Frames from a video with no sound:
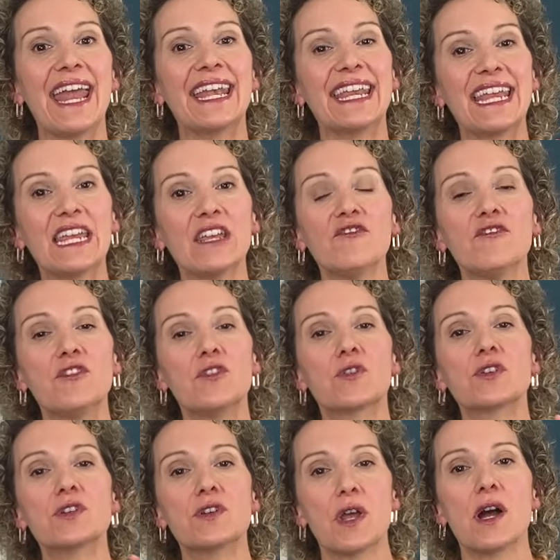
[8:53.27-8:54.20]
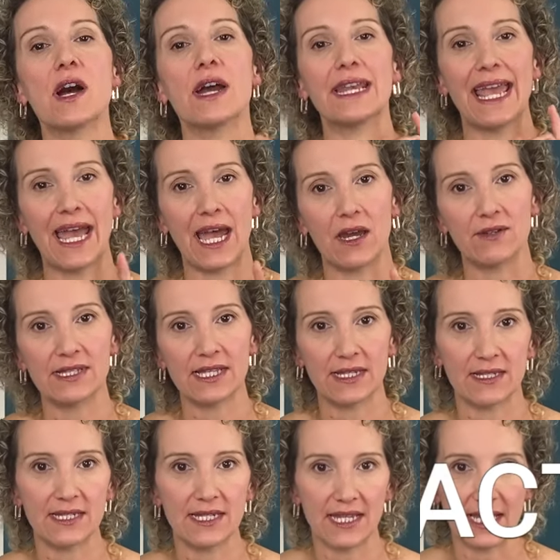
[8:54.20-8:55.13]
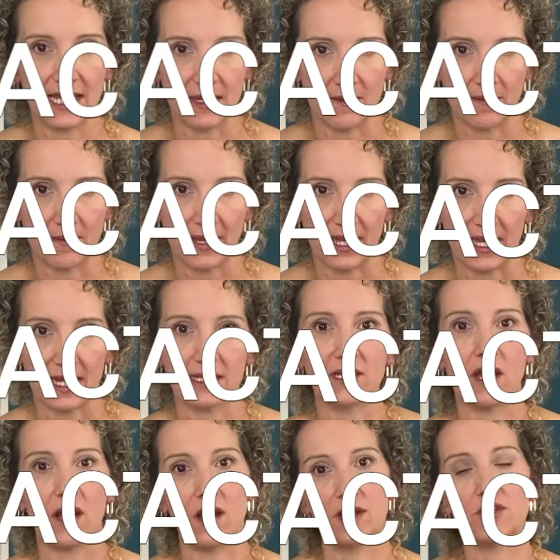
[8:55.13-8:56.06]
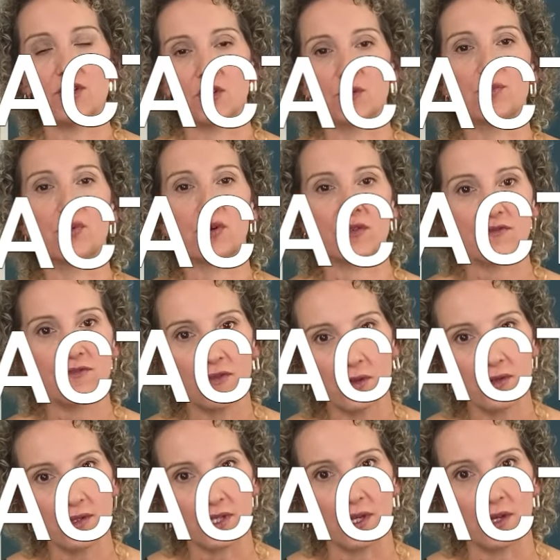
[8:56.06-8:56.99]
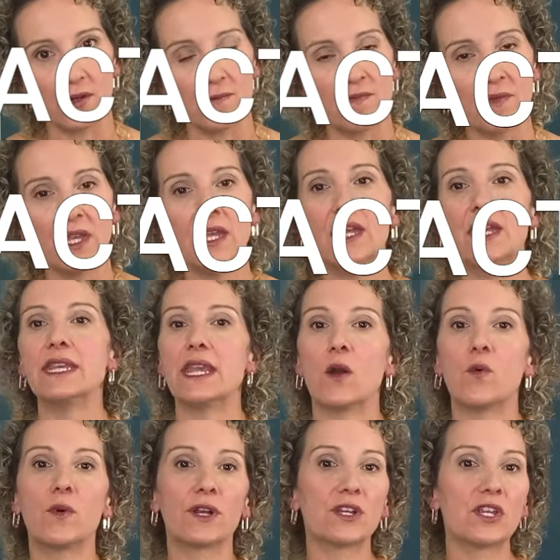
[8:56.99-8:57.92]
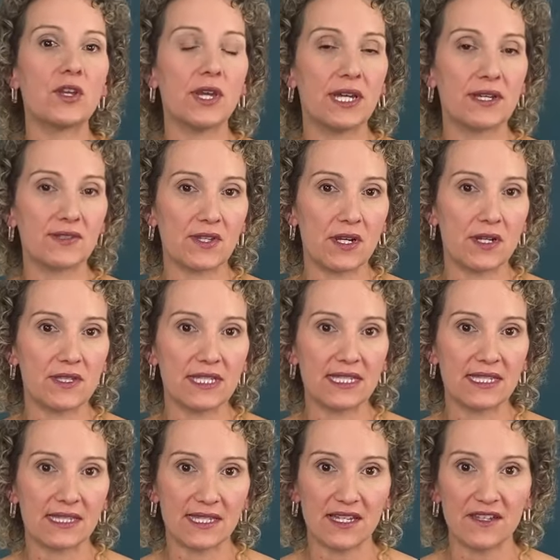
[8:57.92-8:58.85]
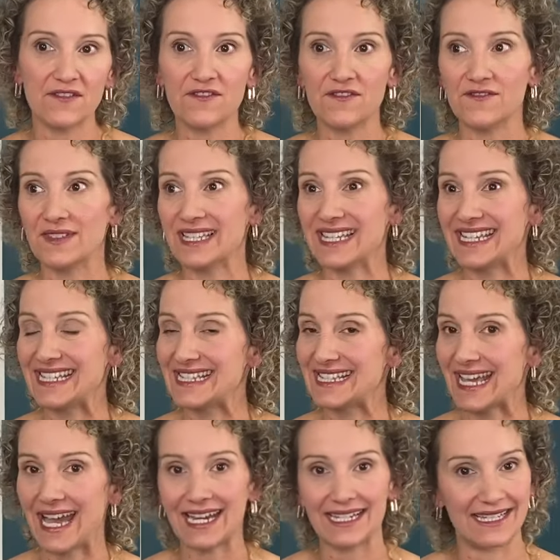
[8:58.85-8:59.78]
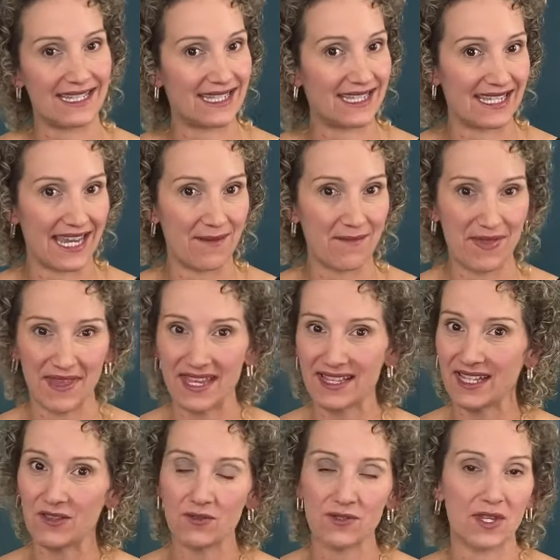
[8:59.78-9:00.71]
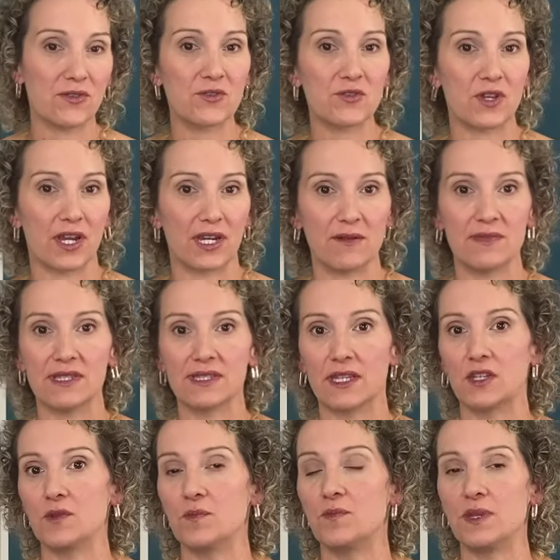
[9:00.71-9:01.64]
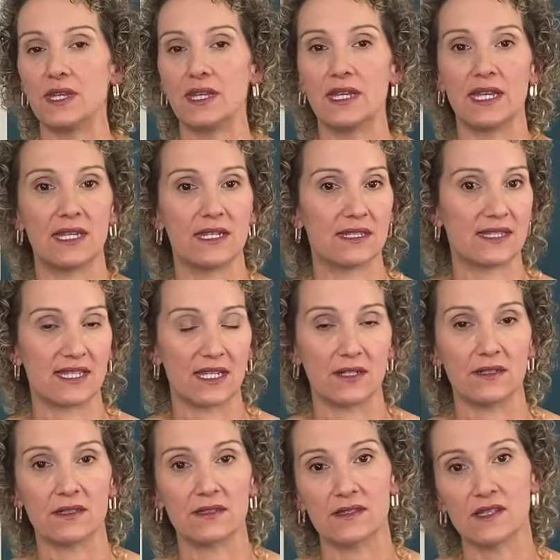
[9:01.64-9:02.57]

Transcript: And if you're not, how is that going to impact on your portfolio? Now, where do you house all this stuff? Exact same thing like those other documents. They could be in a single